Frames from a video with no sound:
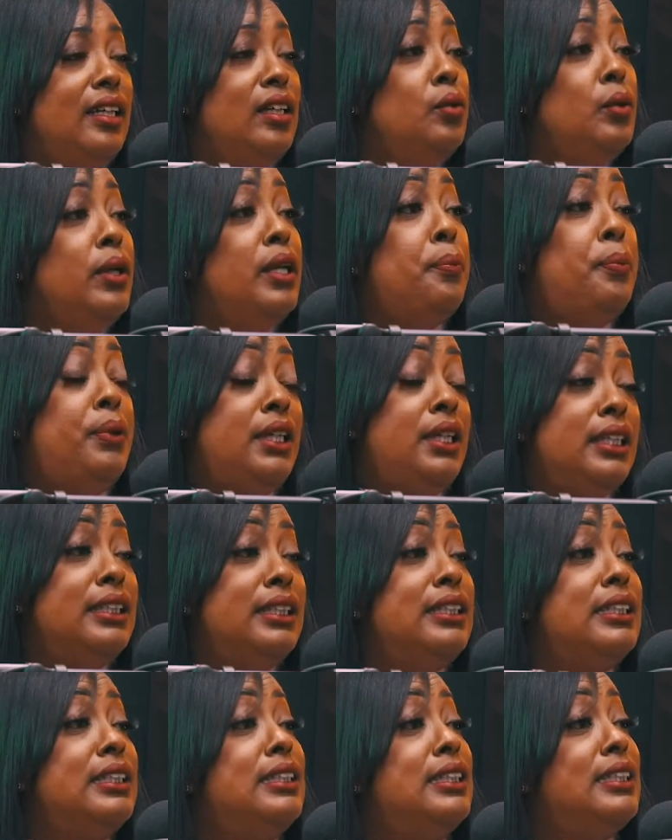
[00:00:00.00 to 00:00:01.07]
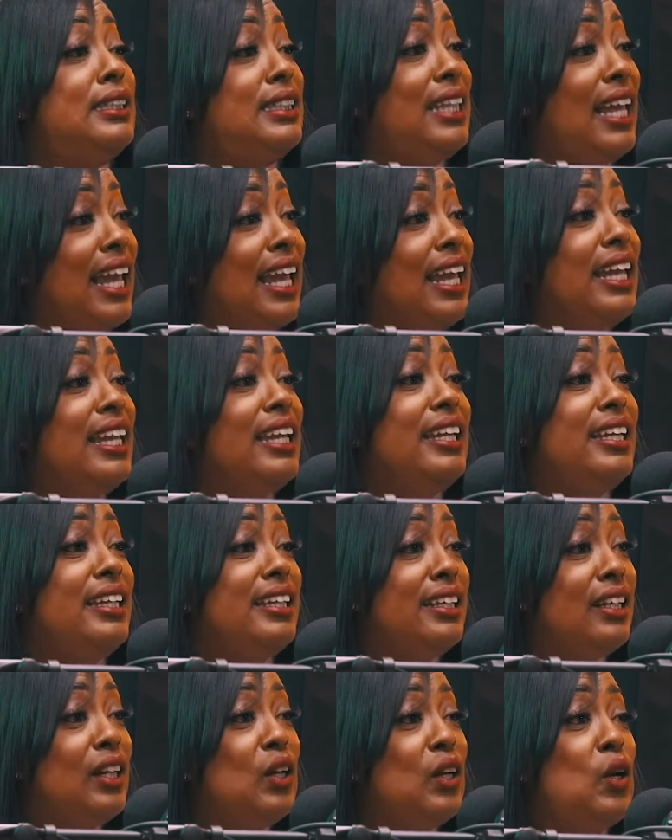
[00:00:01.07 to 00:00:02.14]
it, it put a
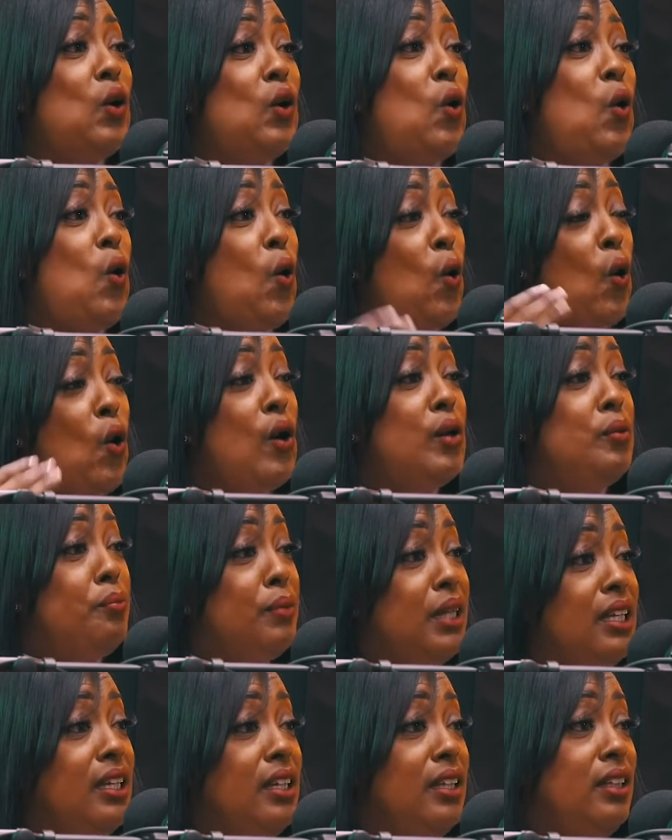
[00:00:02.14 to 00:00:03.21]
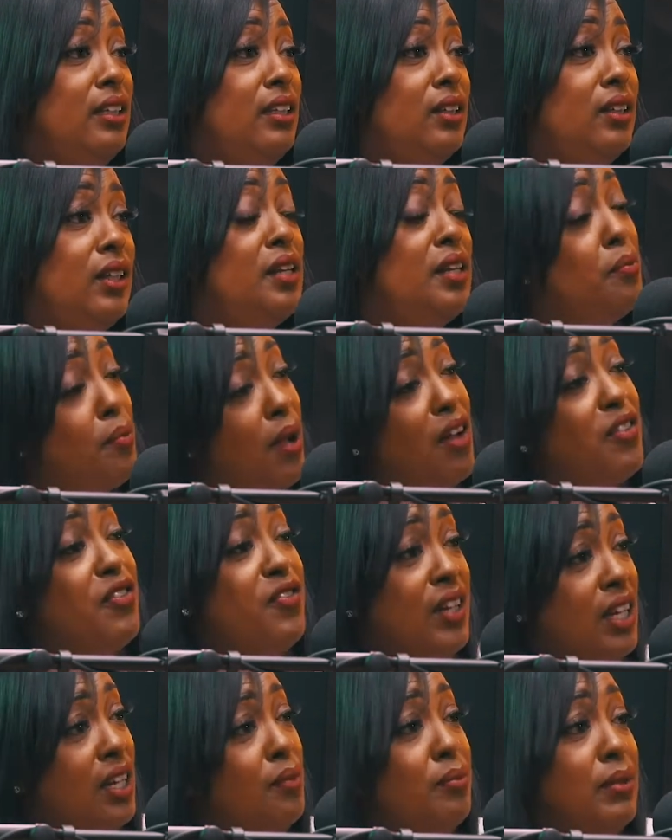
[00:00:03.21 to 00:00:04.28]
stain on me in my
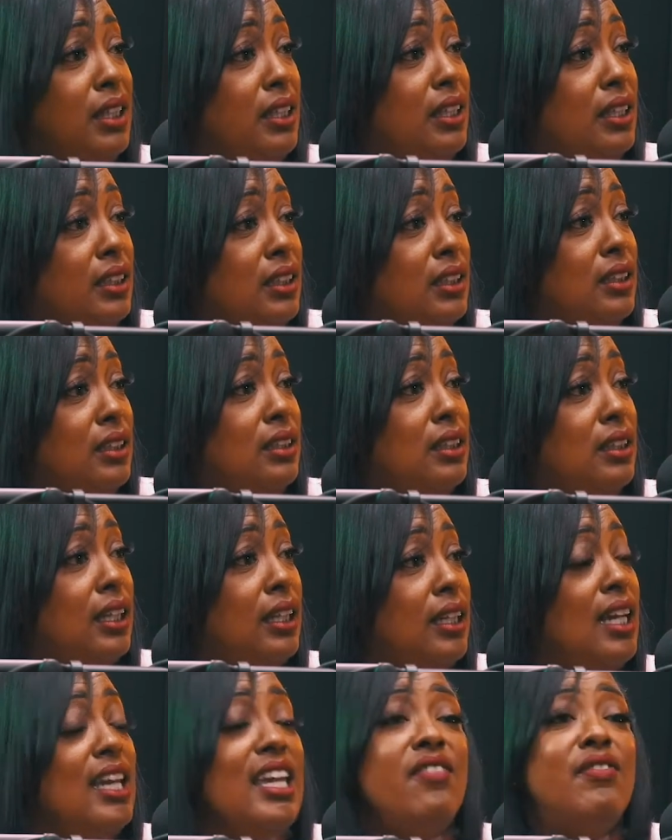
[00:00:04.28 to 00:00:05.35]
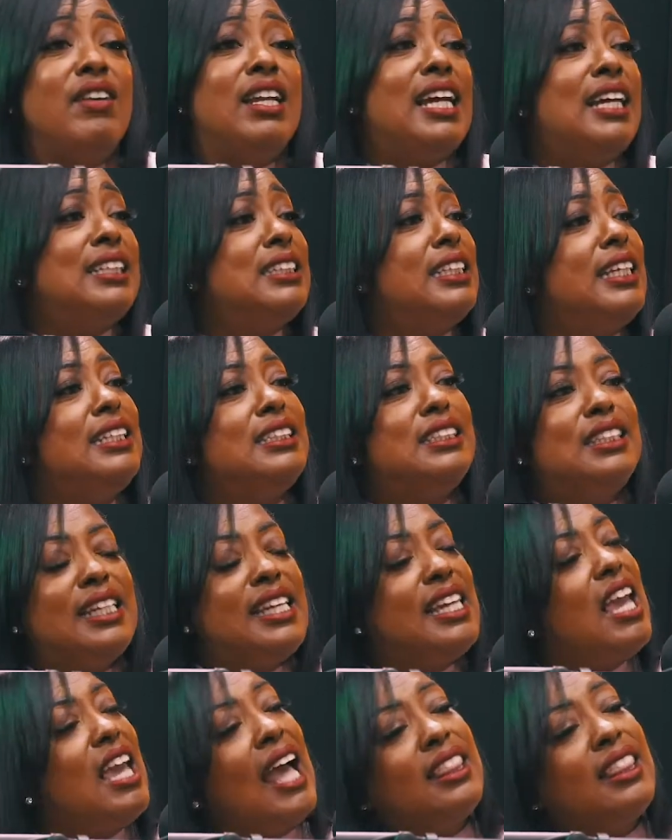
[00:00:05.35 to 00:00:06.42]
family. Even now, I think
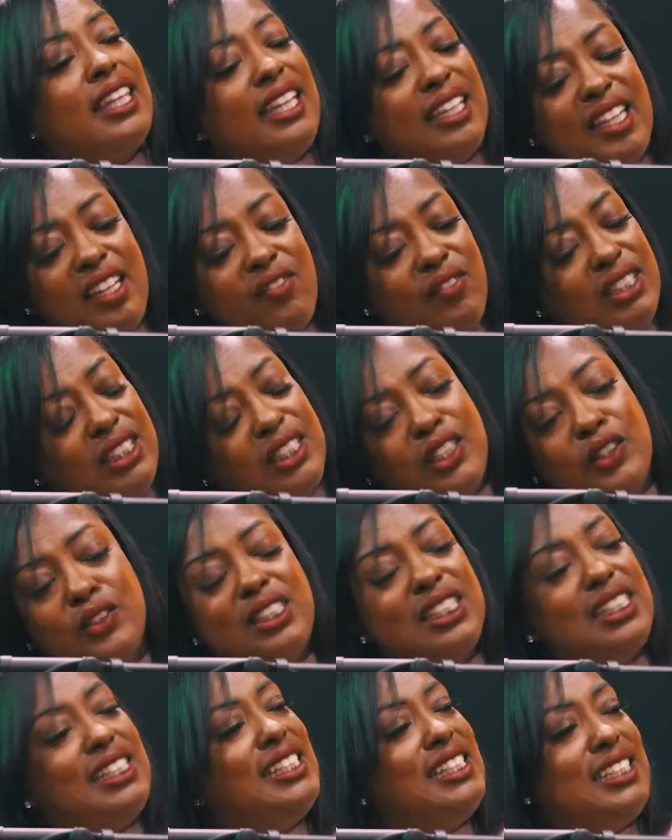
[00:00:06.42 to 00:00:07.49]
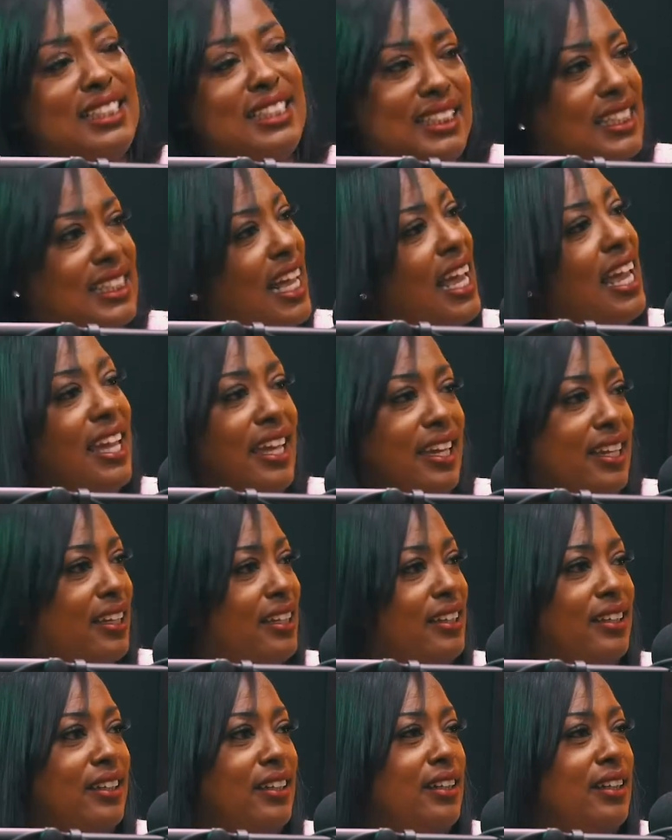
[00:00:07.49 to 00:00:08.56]
I think even still to this day.
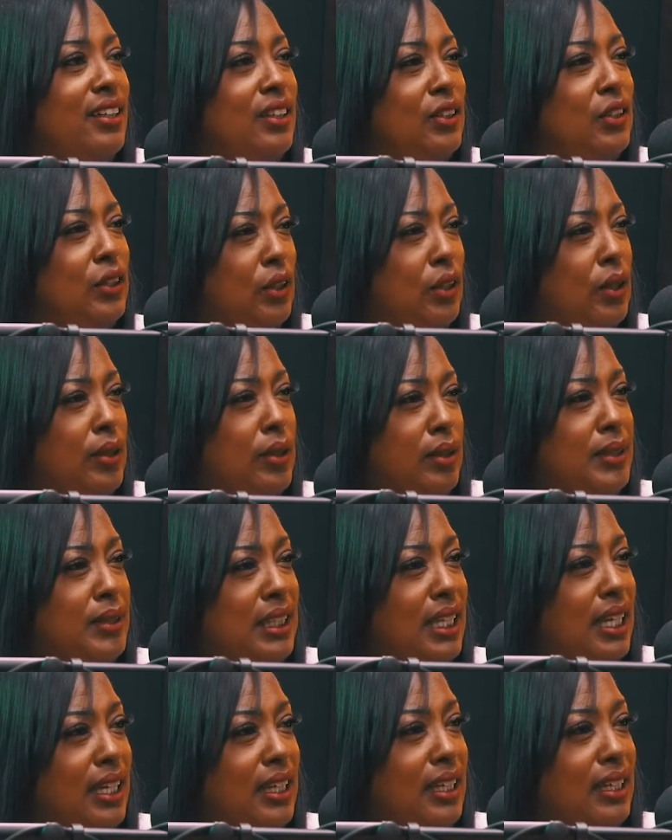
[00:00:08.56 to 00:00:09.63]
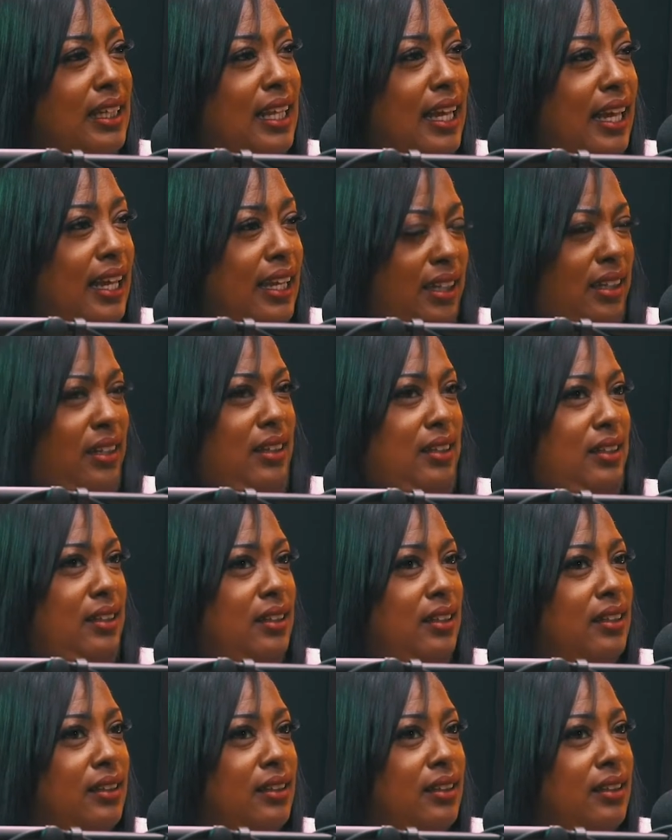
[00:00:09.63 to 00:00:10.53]
You know what I'm saying? Like